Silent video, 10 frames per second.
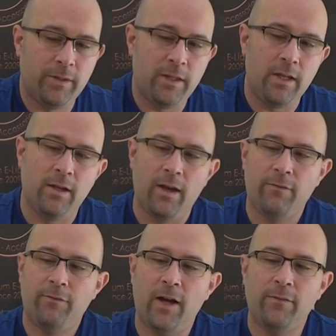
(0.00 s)
but the
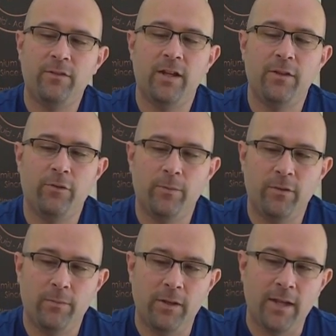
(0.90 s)
510 drip
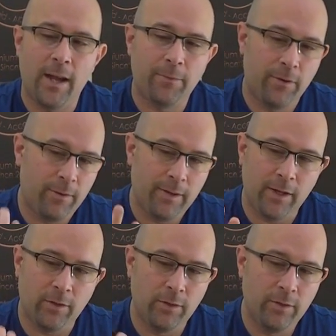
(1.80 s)
tip adapter
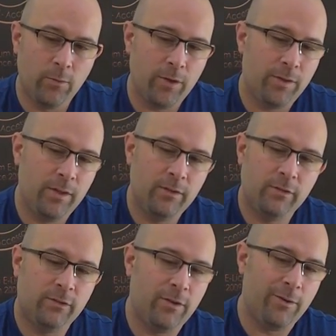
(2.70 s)
included with it.
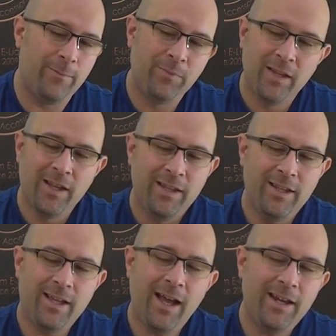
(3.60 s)
So
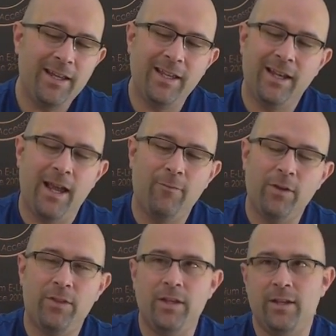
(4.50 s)
you kind of get
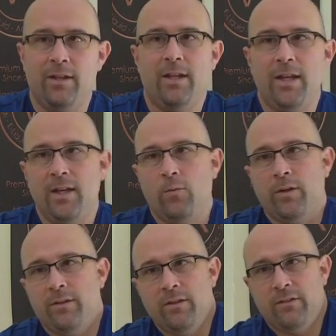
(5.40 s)
everything you need
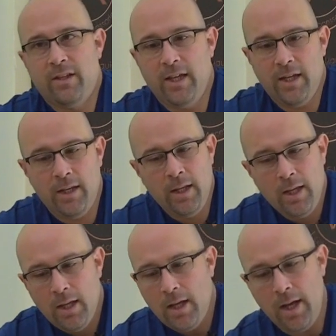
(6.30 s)
with this kit.
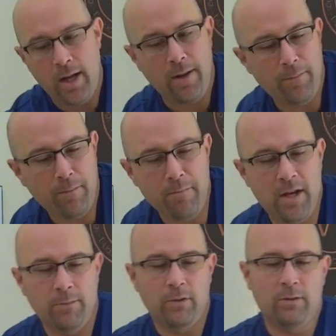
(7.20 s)

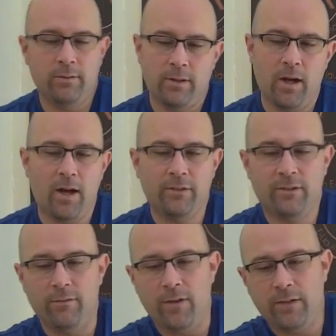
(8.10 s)
Minimal
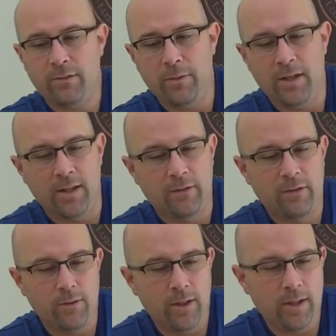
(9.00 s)
cost investment
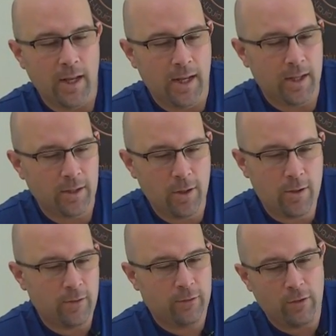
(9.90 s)
into it, and you
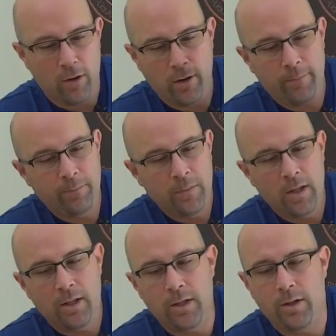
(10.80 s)
can start,
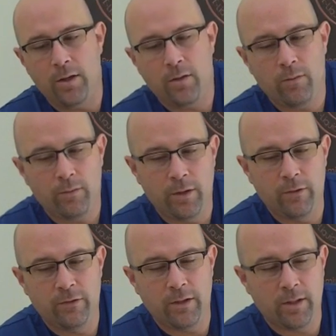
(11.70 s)
you know,
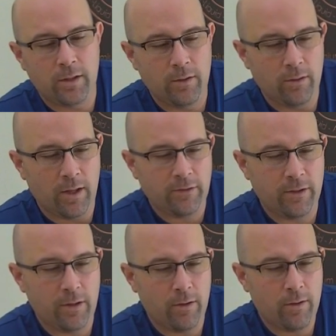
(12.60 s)

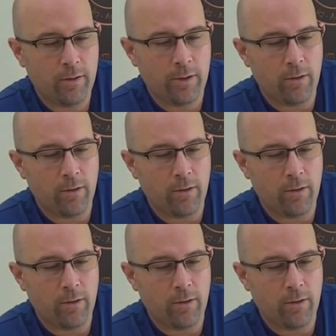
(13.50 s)
utilizing your